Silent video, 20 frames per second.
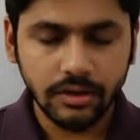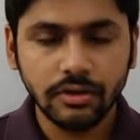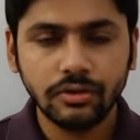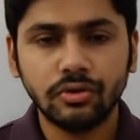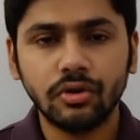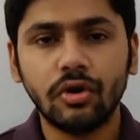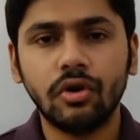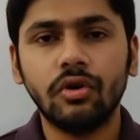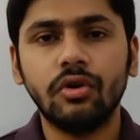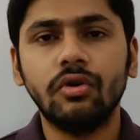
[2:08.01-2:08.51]

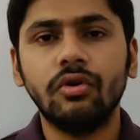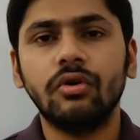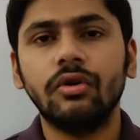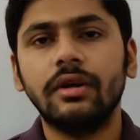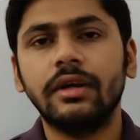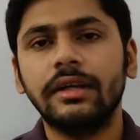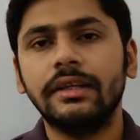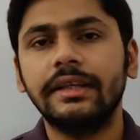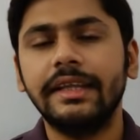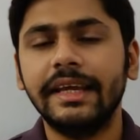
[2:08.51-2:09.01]

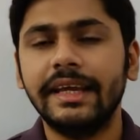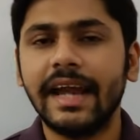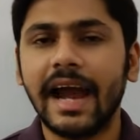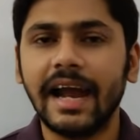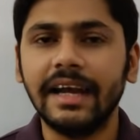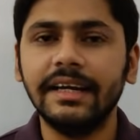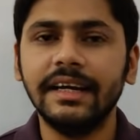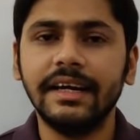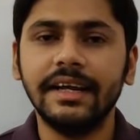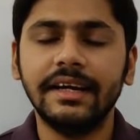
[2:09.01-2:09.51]
So, the
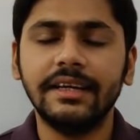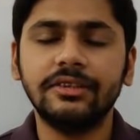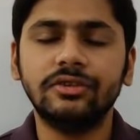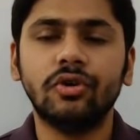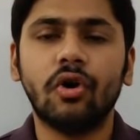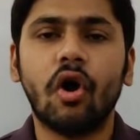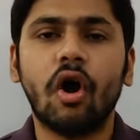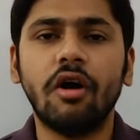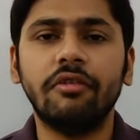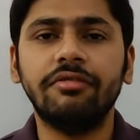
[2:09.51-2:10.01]
candidates
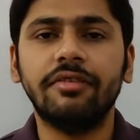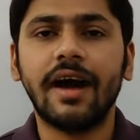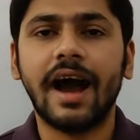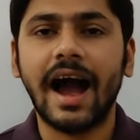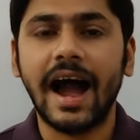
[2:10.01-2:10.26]
of